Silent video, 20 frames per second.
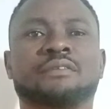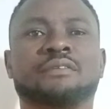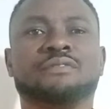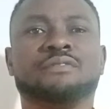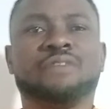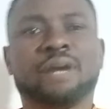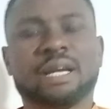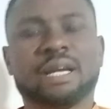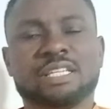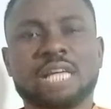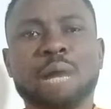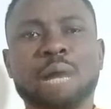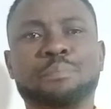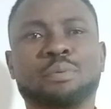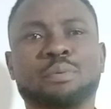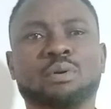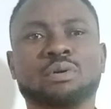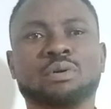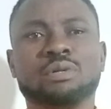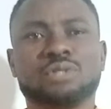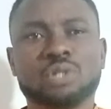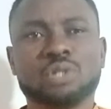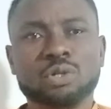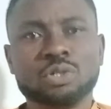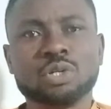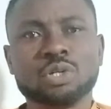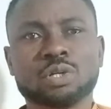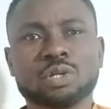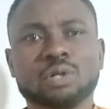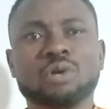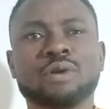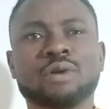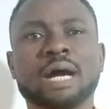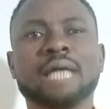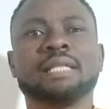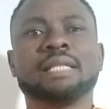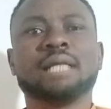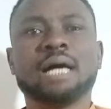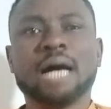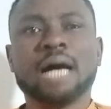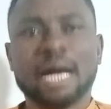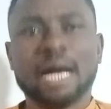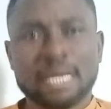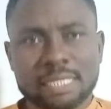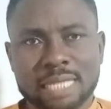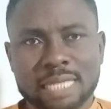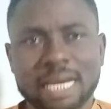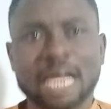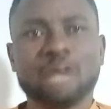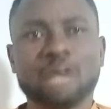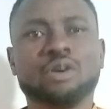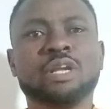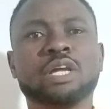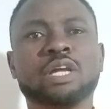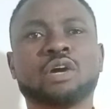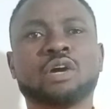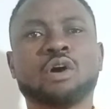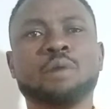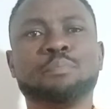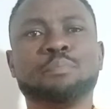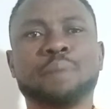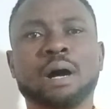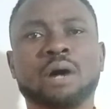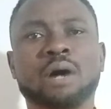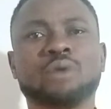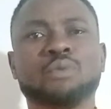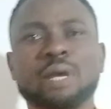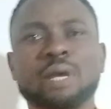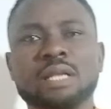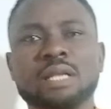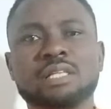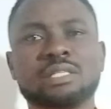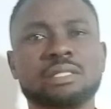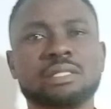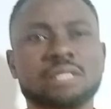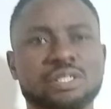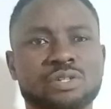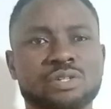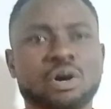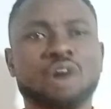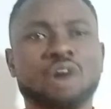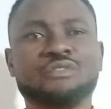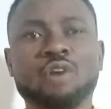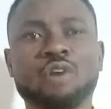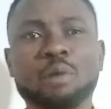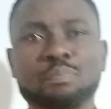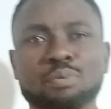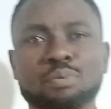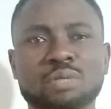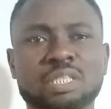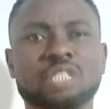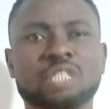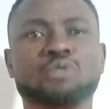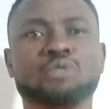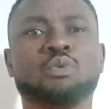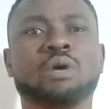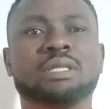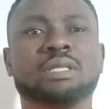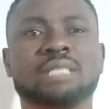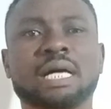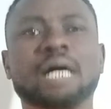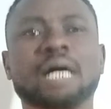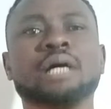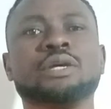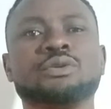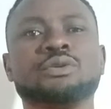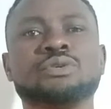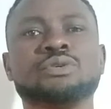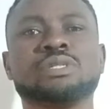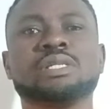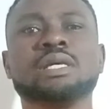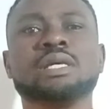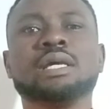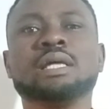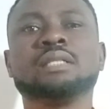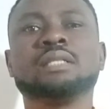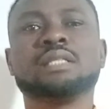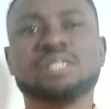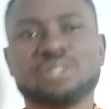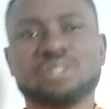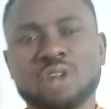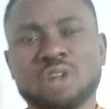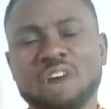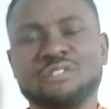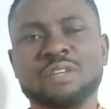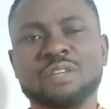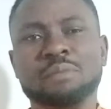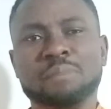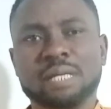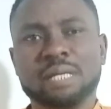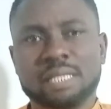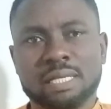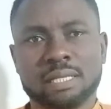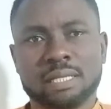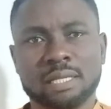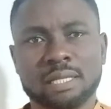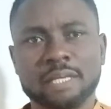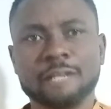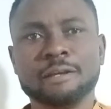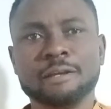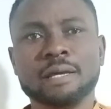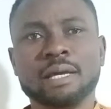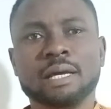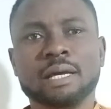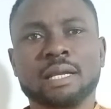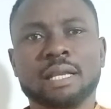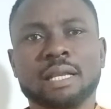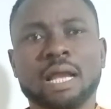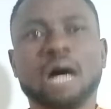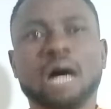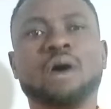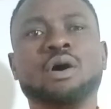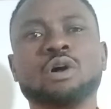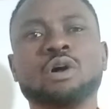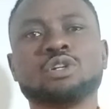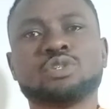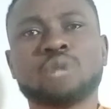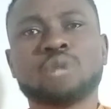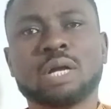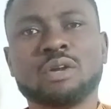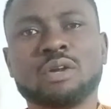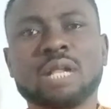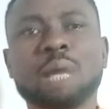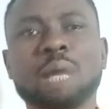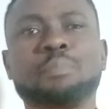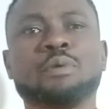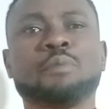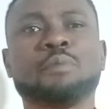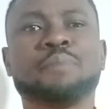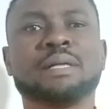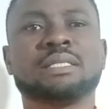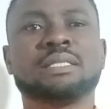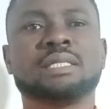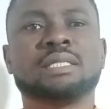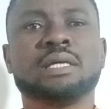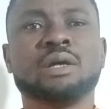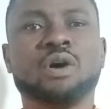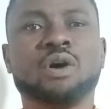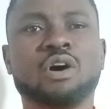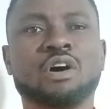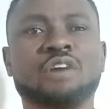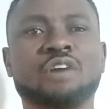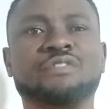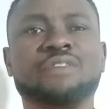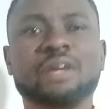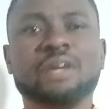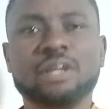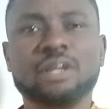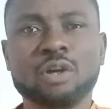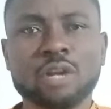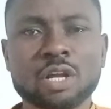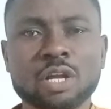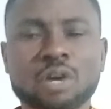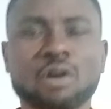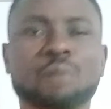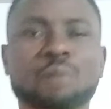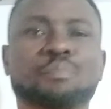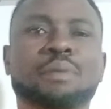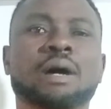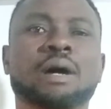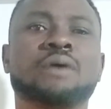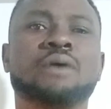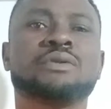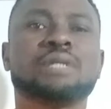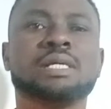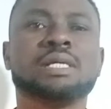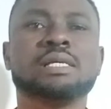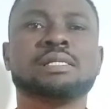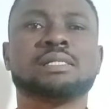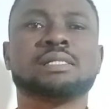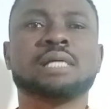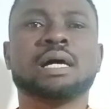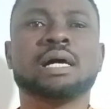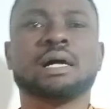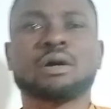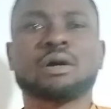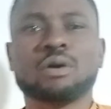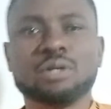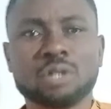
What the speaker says: For example, sodium chloride is an ionic compound. When it's dissolved or put in water, you see it dissolves immediately. Now also another property of ionic compound is they are